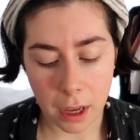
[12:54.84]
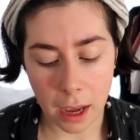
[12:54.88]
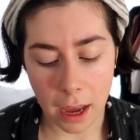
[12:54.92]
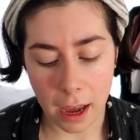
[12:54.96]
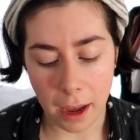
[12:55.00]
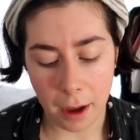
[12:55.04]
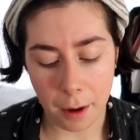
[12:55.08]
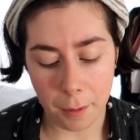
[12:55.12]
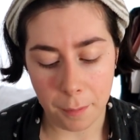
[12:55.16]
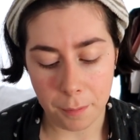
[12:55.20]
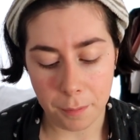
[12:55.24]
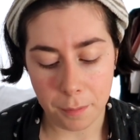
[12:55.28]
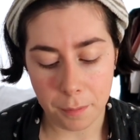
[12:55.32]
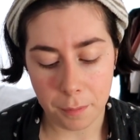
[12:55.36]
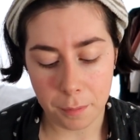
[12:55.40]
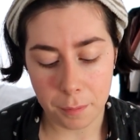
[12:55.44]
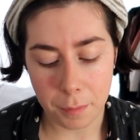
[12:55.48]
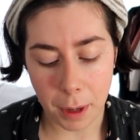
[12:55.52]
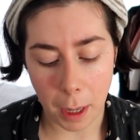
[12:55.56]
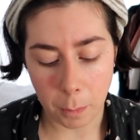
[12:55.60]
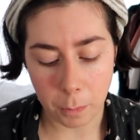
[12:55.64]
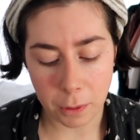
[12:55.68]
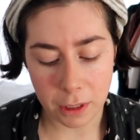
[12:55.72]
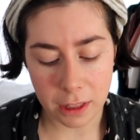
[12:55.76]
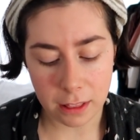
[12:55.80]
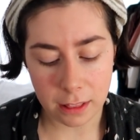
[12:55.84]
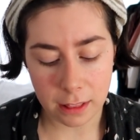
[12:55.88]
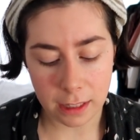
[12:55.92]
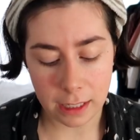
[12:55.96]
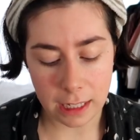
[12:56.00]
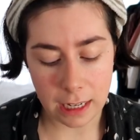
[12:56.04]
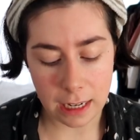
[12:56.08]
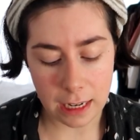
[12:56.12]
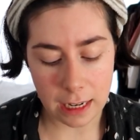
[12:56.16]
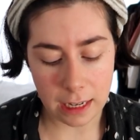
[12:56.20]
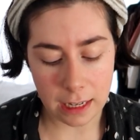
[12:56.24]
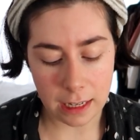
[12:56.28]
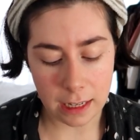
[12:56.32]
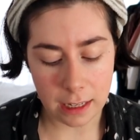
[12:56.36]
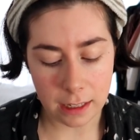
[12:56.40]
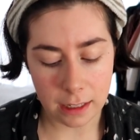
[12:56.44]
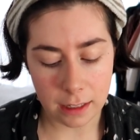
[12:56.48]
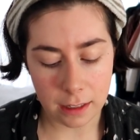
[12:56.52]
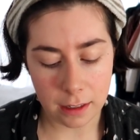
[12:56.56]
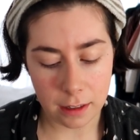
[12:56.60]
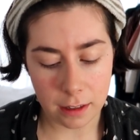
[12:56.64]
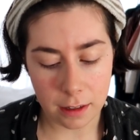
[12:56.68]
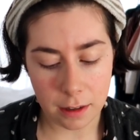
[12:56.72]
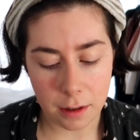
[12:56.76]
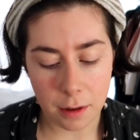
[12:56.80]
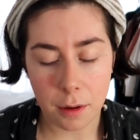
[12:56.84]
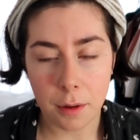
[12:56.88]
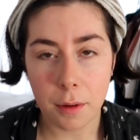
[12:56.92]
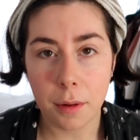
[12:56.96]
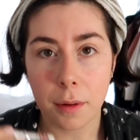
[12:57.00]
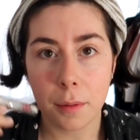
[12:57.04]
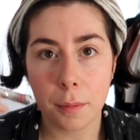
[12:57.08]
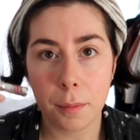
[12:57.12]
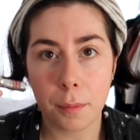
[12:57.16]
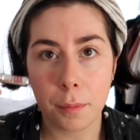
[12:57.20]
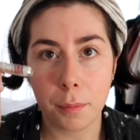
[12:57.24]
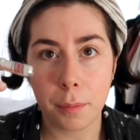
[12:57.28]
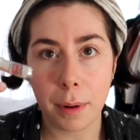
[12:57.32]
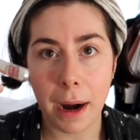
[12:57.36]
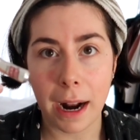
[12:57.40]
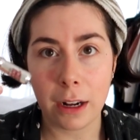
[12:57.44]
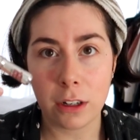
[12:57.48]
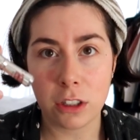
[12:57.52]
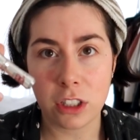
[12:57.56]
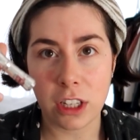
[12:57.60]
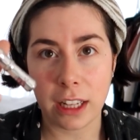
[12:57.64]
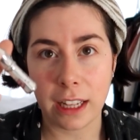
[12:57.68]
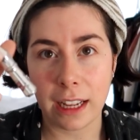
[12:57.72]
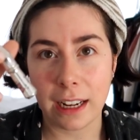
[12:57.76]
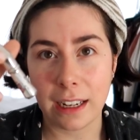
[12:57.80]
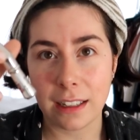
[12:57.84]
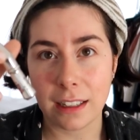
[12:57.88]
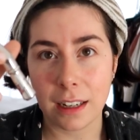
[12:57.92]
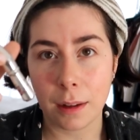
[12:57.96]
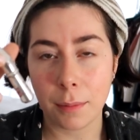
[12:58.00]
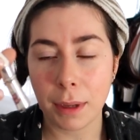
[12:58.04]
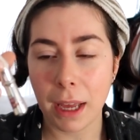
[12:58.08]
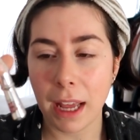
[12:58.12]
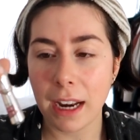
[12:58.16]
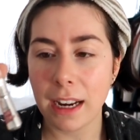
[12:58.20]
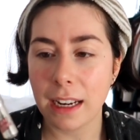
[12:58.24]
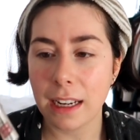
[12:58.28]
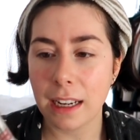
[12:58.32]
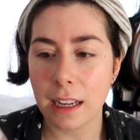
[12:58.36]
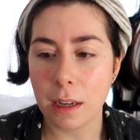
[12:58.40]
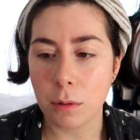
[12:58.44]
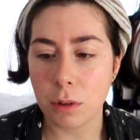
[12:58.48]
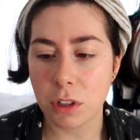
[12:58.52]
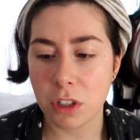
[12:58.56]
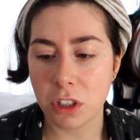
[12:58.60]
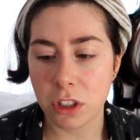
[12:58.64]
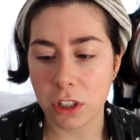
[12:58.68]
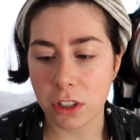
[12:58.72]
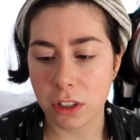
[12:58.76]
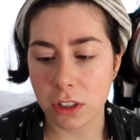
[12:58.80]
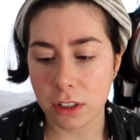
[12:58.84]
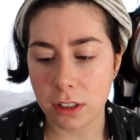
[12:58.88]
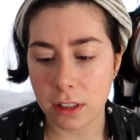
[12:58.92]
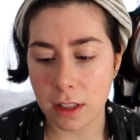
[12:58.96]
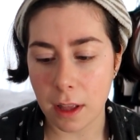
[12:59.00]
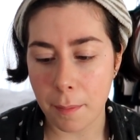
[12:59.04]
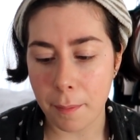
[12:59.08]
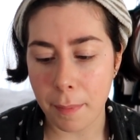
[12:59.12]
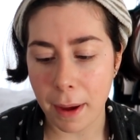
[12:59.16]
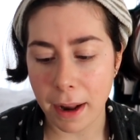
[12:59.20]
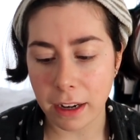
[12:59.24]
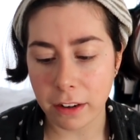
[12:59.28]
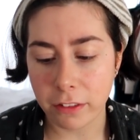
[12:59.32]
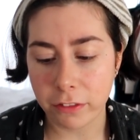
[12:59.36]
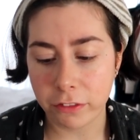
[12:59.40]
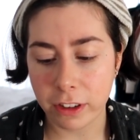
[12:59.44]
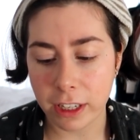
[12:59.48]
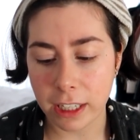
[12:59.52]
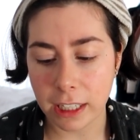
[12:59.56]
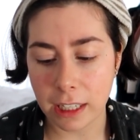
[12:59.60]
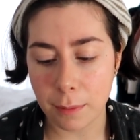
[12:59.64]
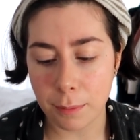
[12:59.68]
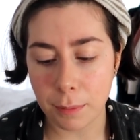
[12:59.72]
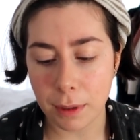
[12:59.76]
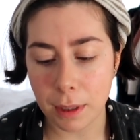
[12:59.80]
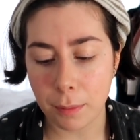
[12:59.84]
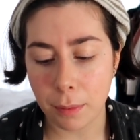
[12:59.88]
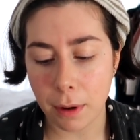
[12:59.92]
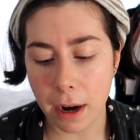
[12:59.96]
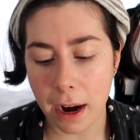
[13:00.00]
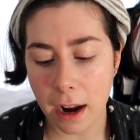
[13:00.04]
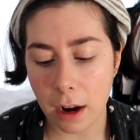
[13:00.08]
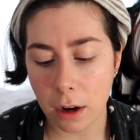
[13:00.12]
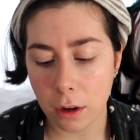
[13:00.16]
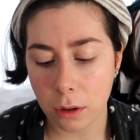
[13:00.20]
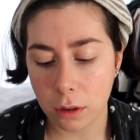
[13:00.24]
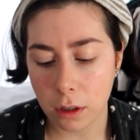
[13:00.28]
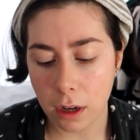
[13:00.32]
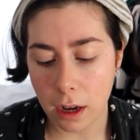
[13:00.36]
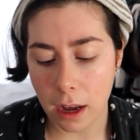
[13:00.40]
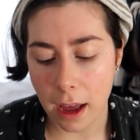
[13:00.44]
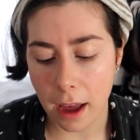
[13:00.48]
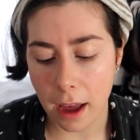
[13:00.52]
But with the brow gel I ended up getting, it was just the Benefit Gimme Brow.